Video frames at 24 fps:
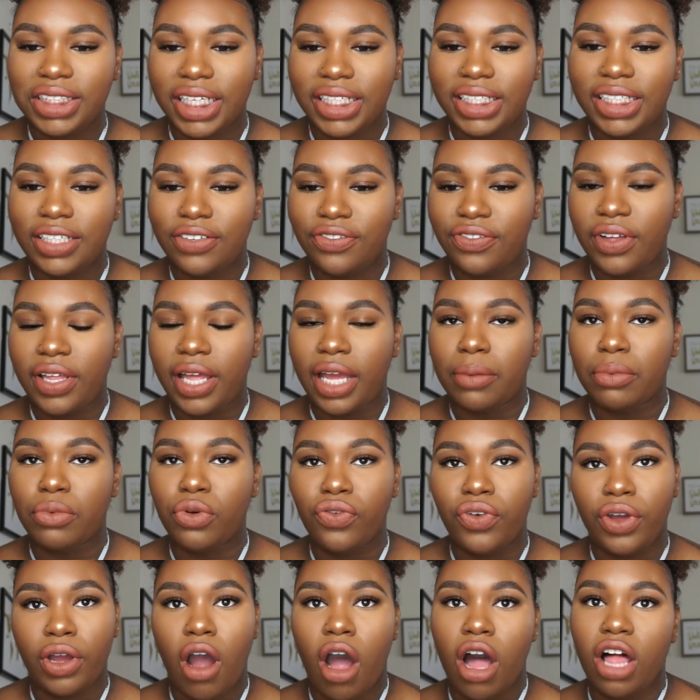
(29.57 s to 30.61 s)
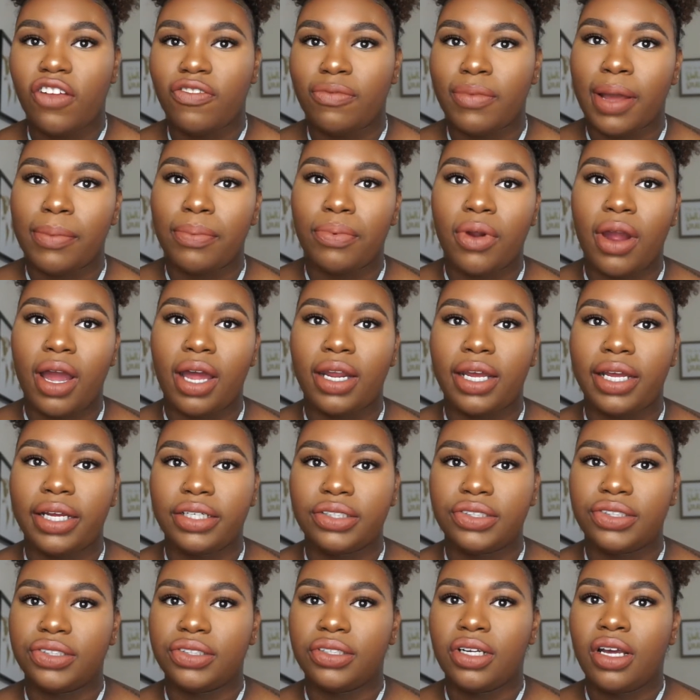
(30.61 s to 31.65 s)
I didn't feel like moving all of my
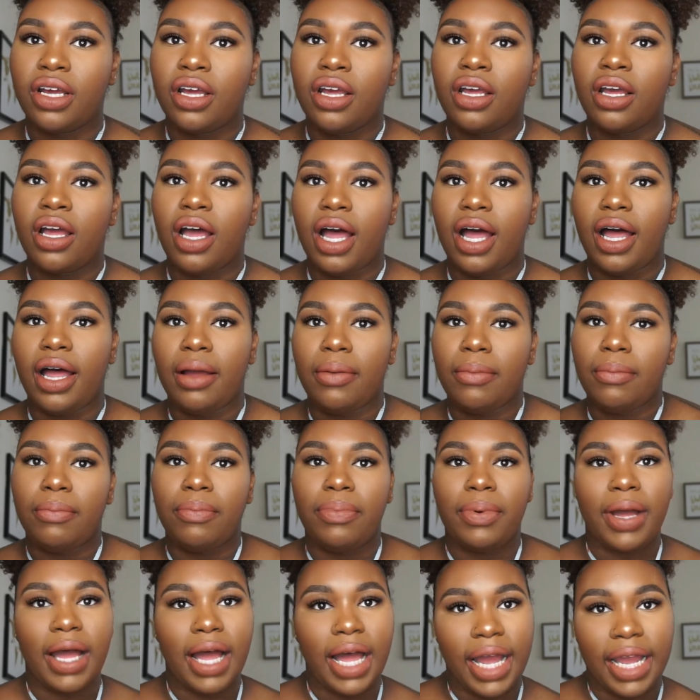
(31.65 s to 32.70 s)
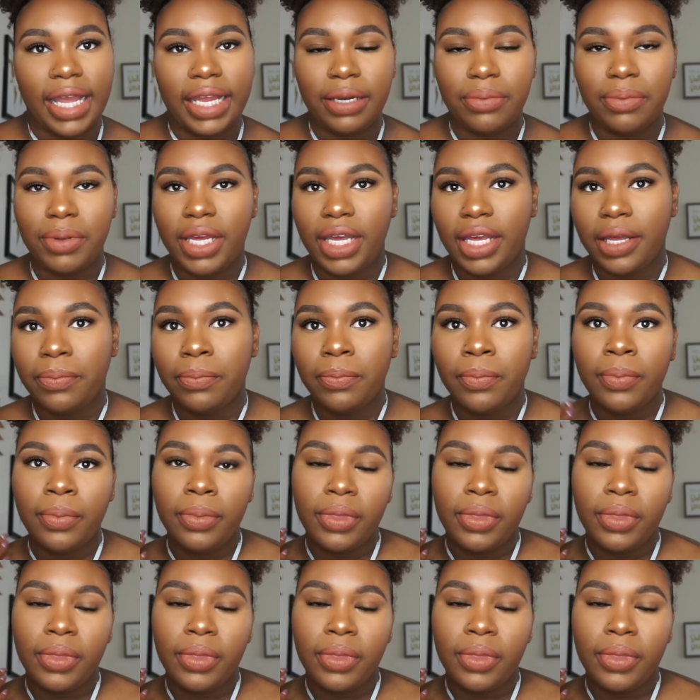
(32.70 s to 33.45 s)
products behind me.